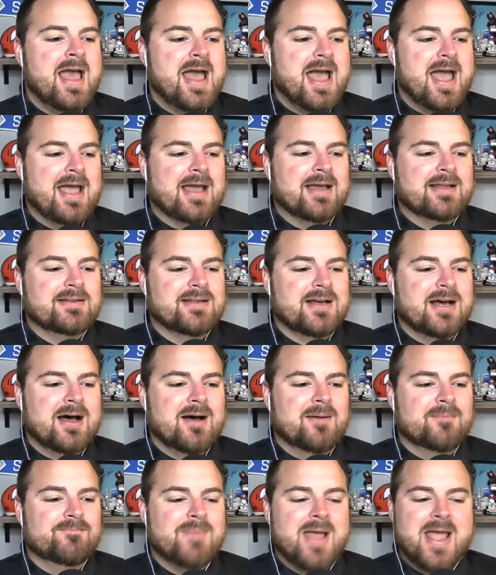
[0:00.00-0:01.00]
And
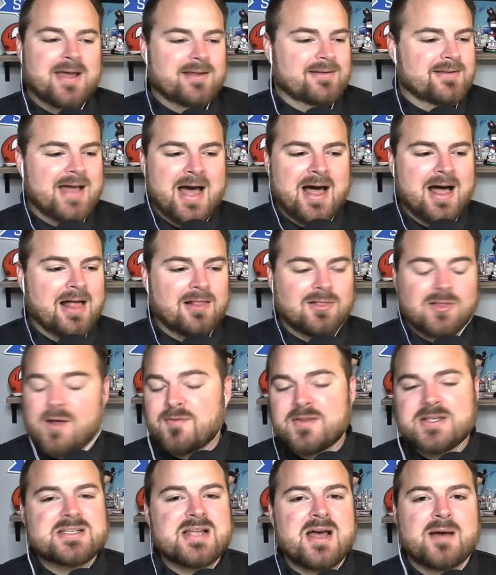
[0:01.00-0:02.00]
um, man, I-, I love
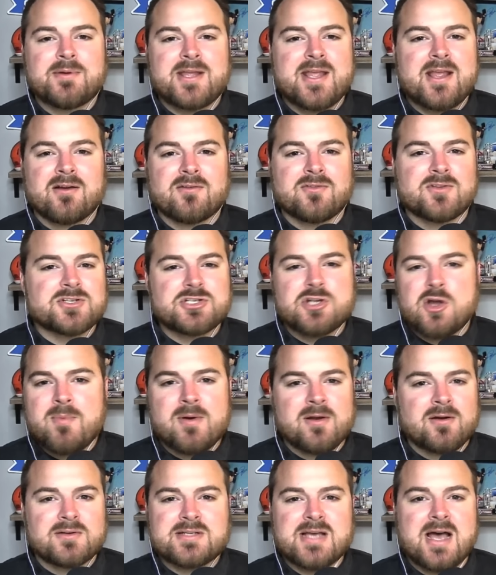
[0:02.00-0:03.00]
this time of year. There's no
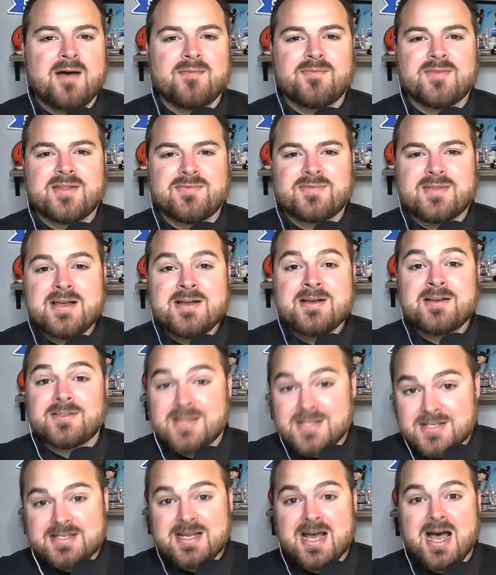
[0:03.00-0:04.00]
better time than
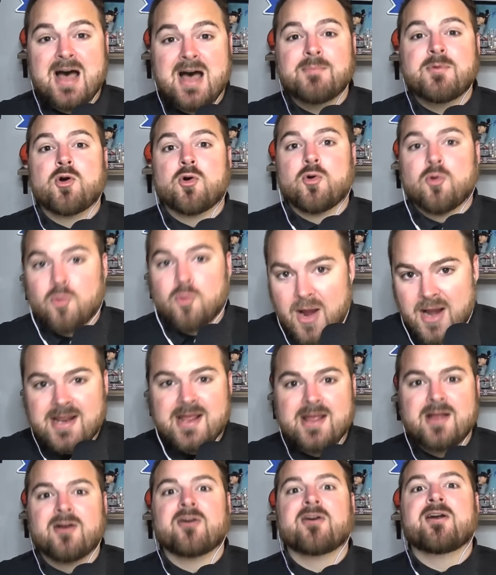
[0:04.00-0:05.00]
this time right
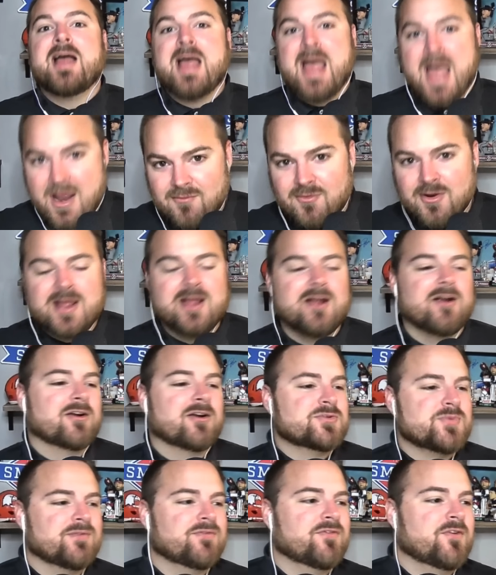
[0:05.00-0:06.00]
here every year.
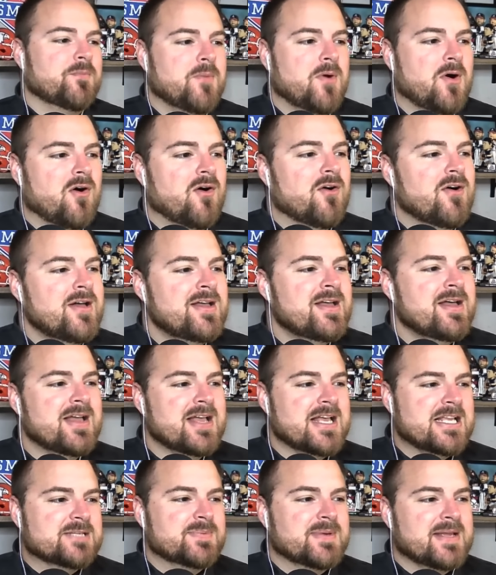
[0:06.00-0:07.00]
It's when football
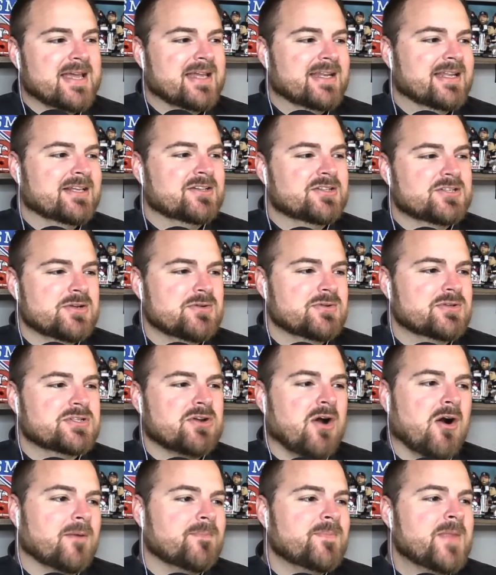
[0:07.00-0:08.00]
is beginning to
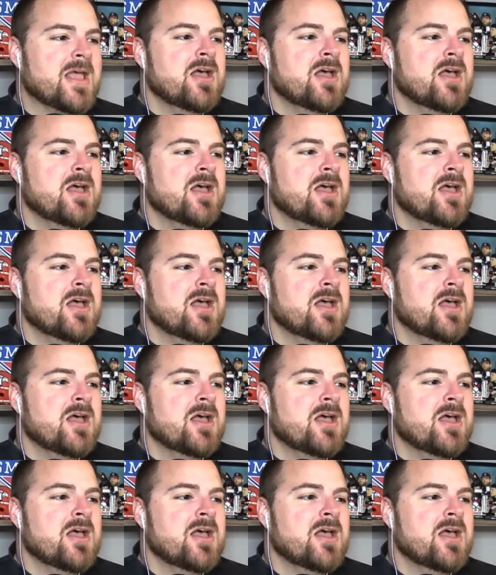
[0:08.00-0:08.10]
start.